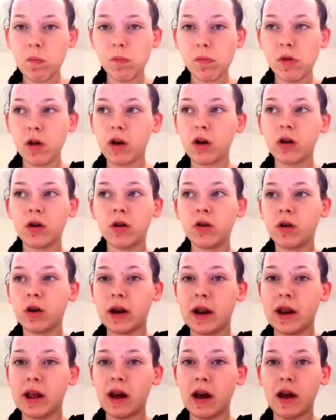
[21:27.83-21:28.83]
you can do it on
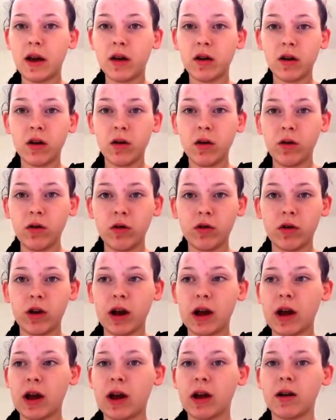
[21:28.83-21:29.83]
any hair, you can do it on straight
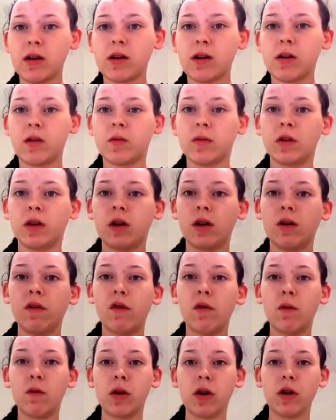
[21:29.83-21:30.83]
hair. If
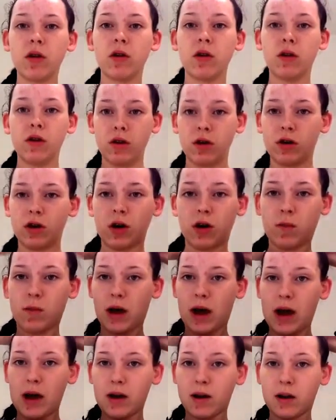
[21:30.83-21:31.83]
you wanted to, you can go
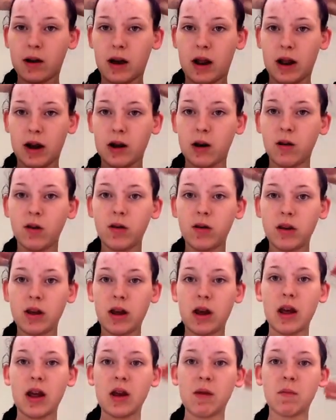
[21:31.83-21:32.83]
back and like loosen
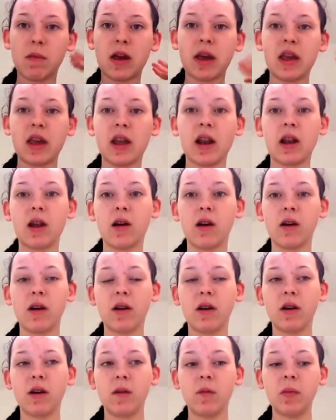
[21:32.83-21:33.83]
it and make it look
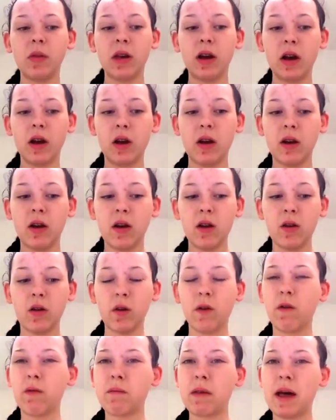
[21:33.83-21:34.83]

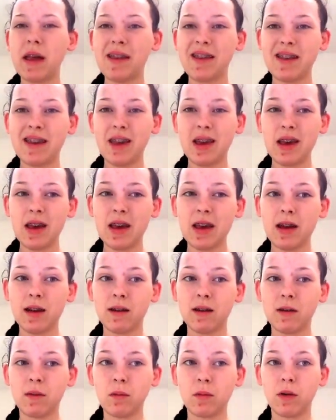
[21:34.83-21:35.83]
sort of messy and
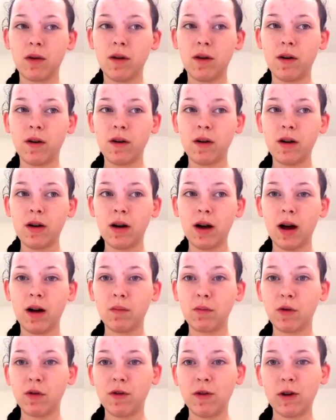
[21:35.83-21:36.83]
have
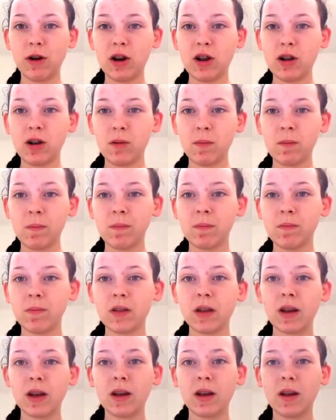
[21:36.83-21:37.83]
more volume.
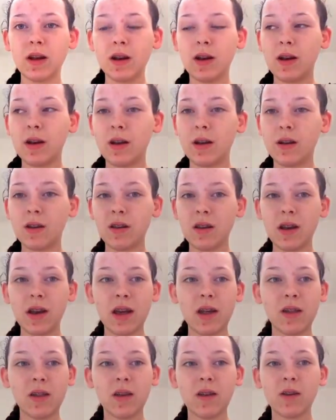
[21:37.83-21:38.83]
So
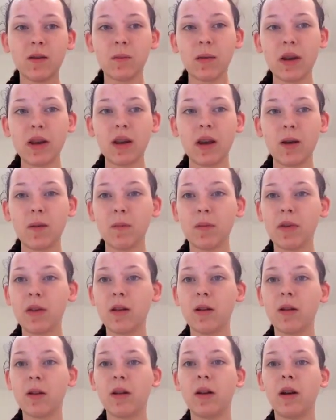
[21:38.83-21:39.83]
yeah, those are my tips.
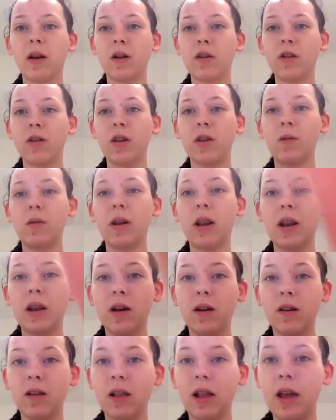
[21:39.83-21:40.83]
I'll show you what it
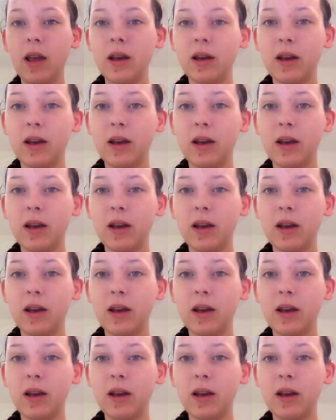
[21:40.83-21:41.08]
looks like.